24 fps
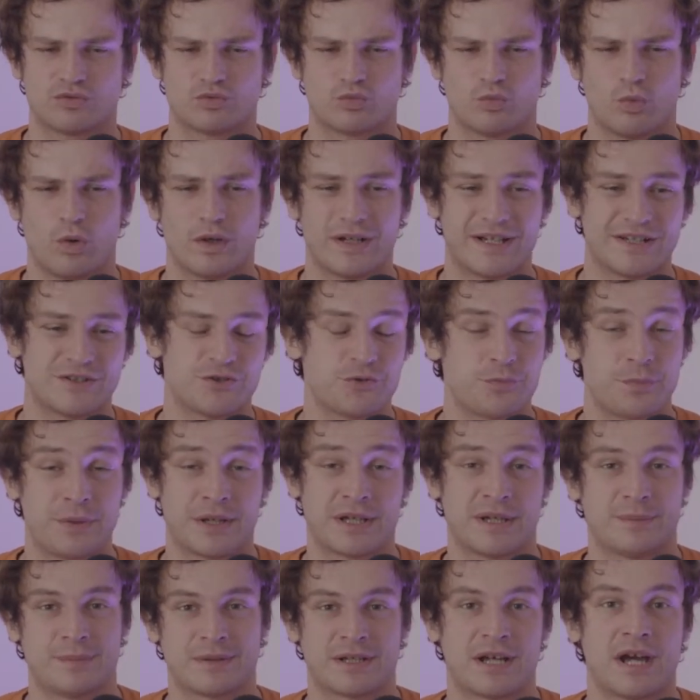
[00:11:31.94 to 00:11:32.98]
wanted to
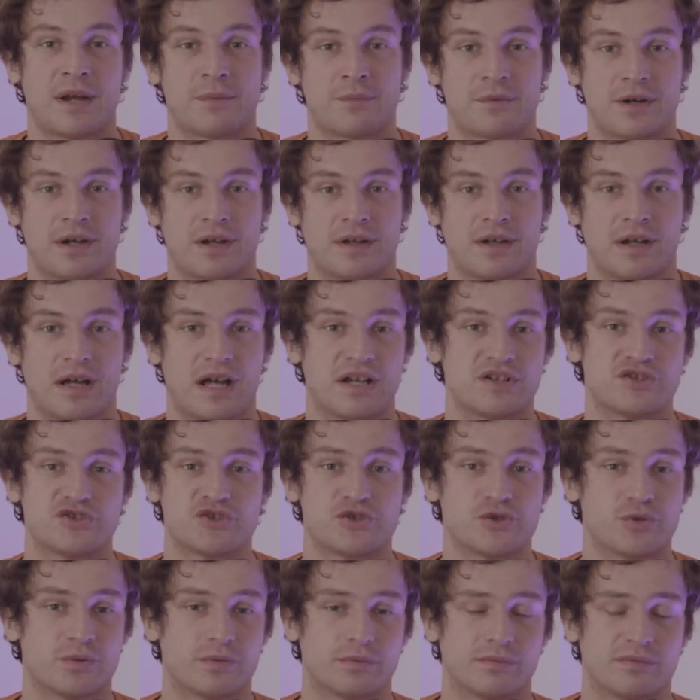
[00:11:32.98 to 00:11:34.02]
pick up a camera and
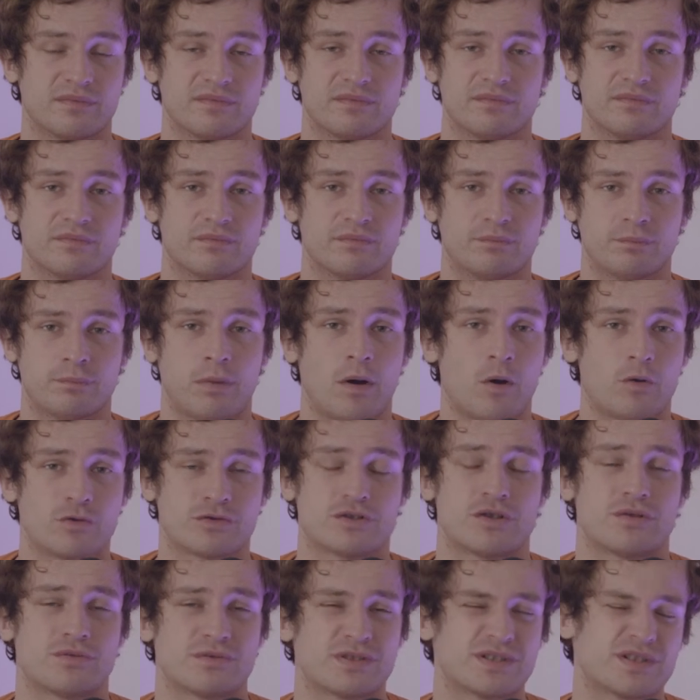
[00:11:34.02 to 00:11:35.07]
shoot
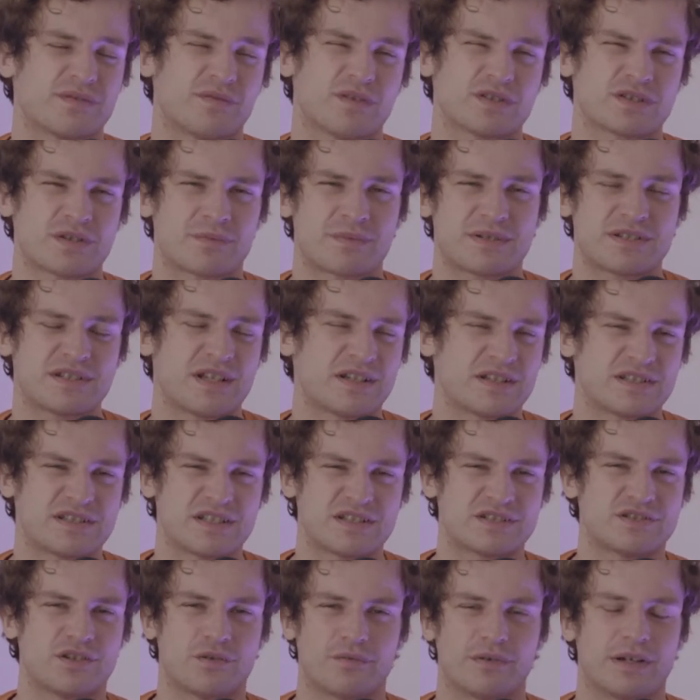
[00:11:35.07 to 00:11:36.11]
photos. For some reason, it's
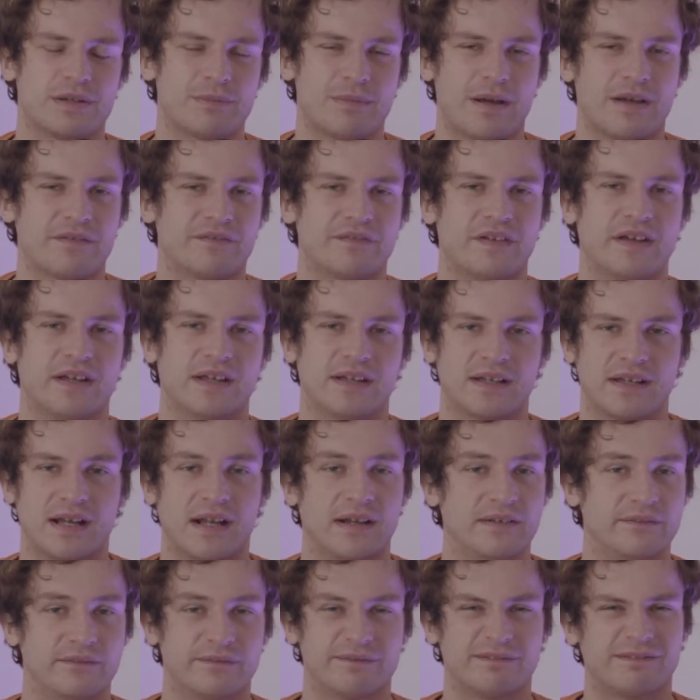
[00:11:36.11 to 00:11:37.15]
just not really my thing.
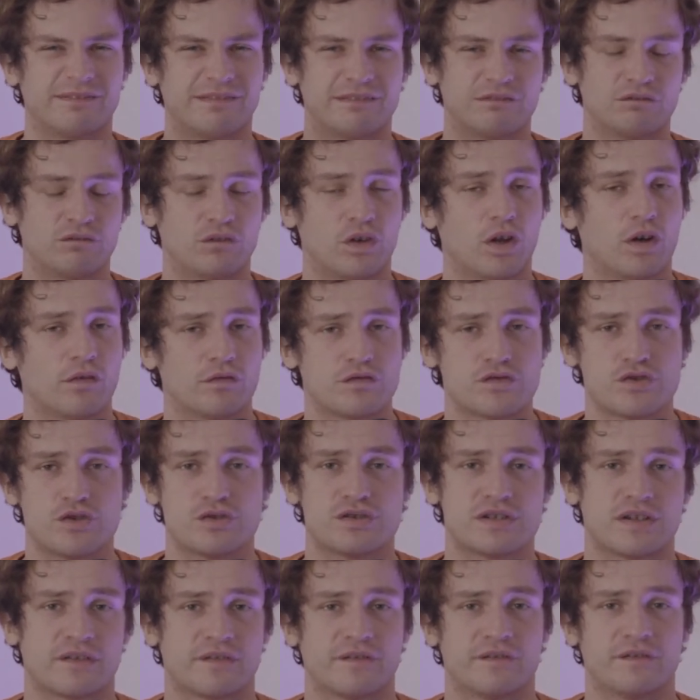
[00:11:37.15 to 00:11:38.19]
I love
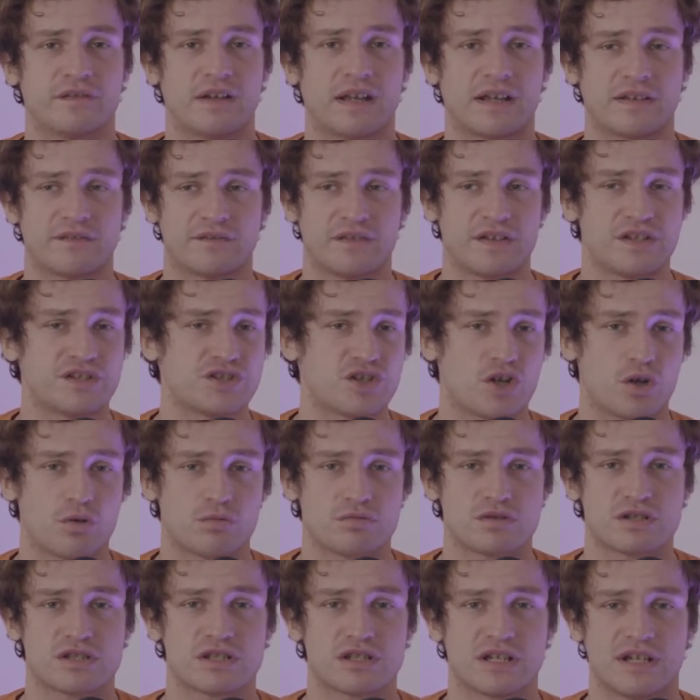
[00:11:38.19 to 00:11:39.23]
shooting like
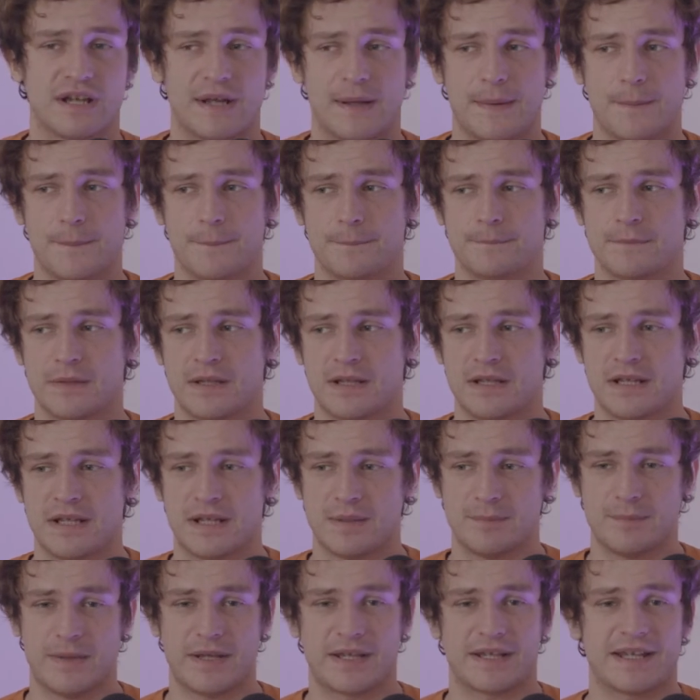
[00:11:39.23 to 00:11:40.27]
videos,
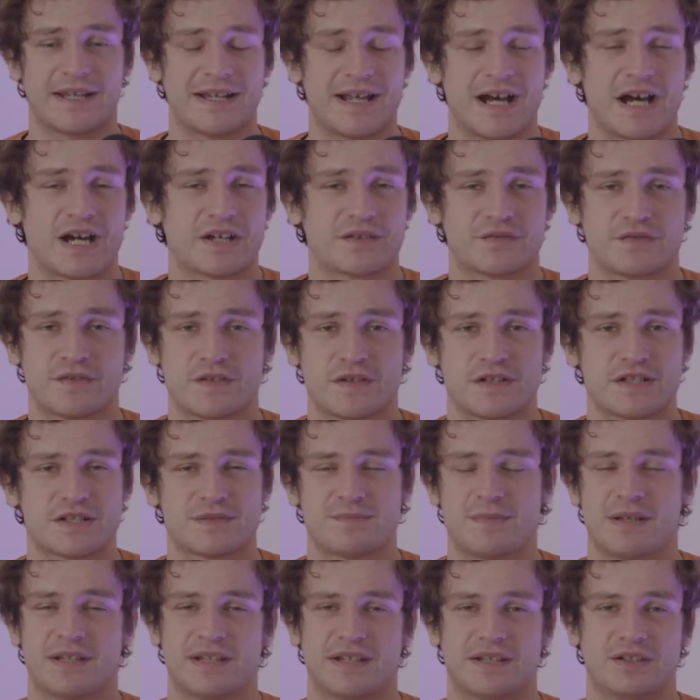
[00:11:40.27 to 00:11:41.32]
making adverts,
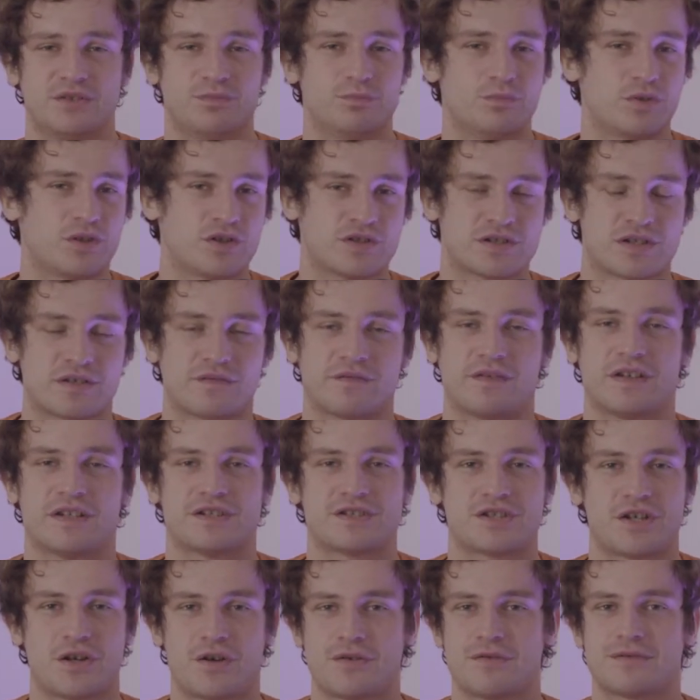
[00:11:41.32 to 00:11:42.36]
making music
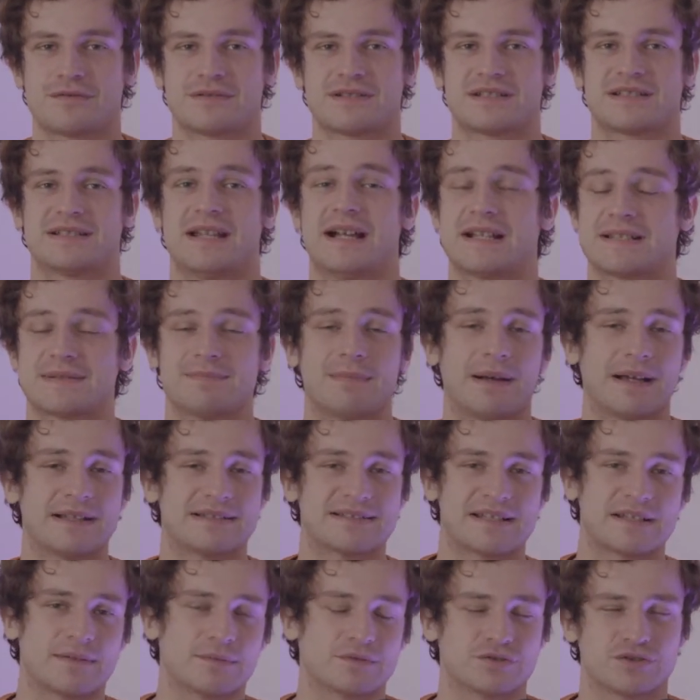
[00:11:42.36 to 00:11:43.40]
videos. That's my
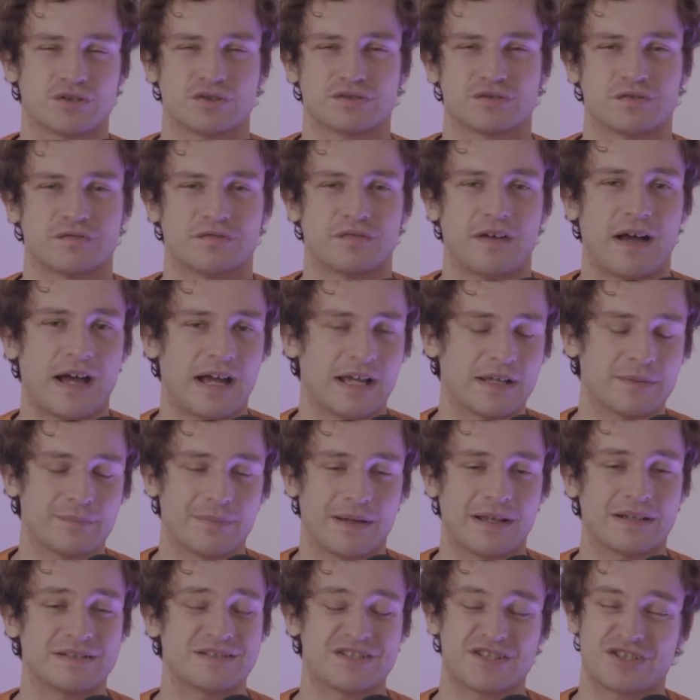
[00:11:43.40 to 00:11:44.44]
sort of vibe.
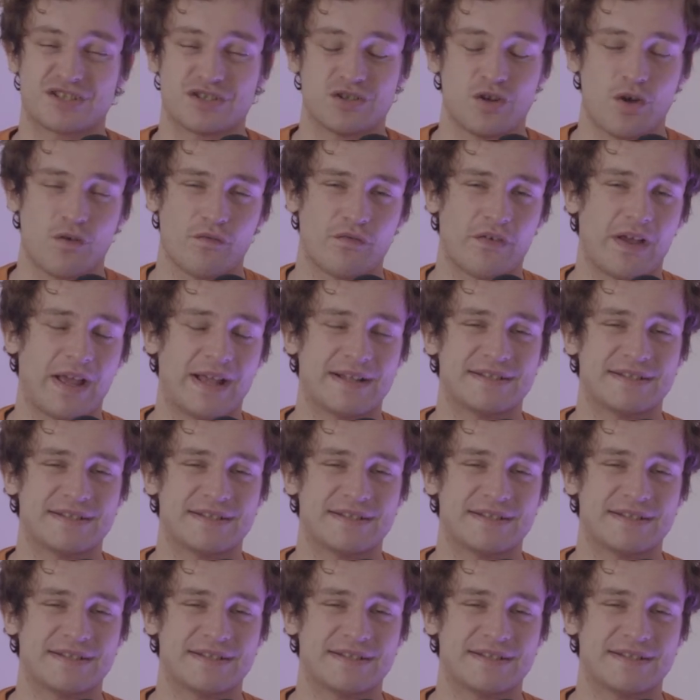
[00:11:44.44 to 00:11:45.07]
I just love